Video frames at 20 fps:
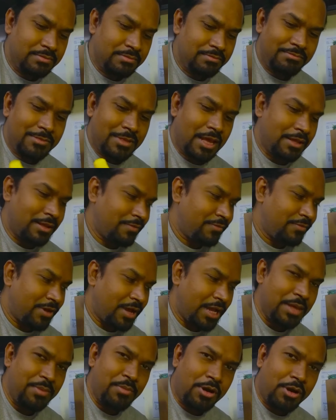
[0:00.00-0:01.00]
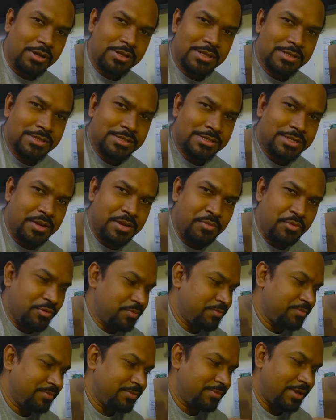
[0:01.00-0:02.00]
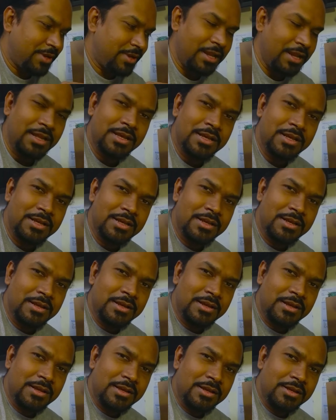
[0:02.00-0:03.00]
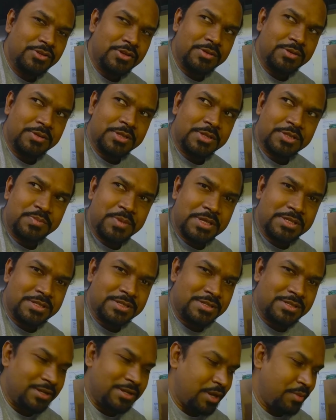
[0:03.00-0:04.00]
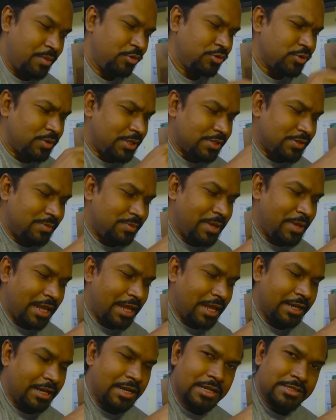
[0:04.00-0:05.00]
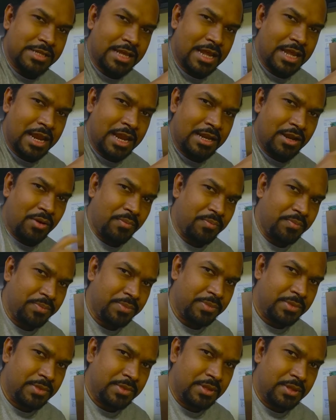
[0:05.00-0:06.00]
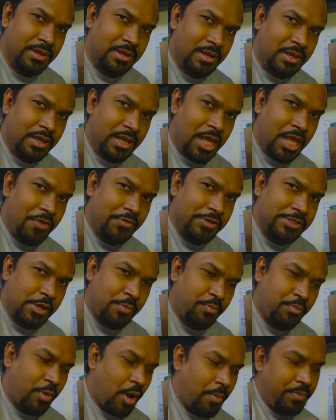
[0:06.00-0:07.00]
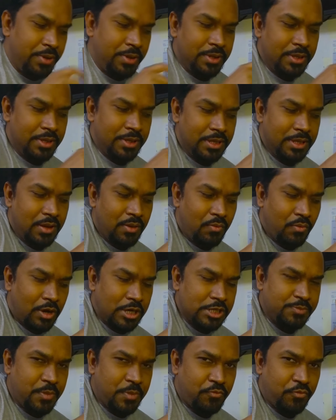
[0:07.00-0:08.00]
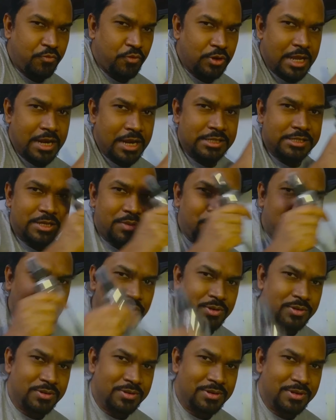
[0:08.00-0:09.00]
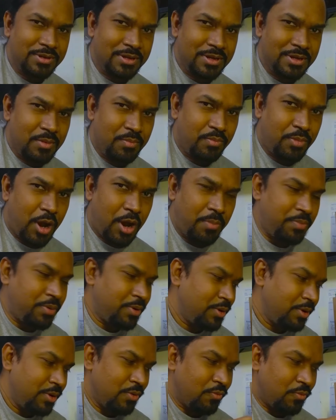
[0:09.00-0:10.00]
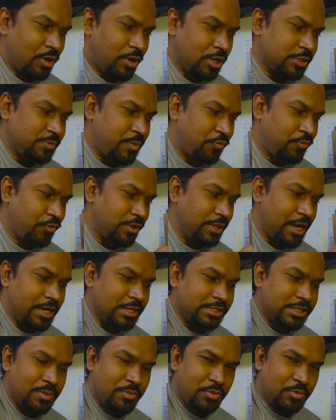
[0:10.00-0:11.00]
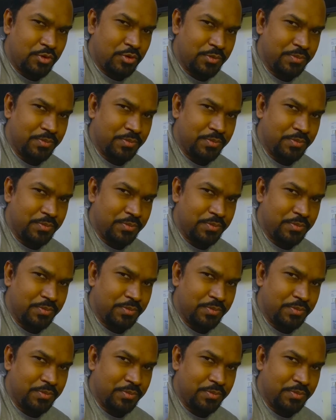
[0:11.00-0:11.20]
I have a honey bottle. This is removed, right? So this space is removed. So this will be connected as the end now. If I say pop, what is before the head is removed. Pop, what is before the head is removed.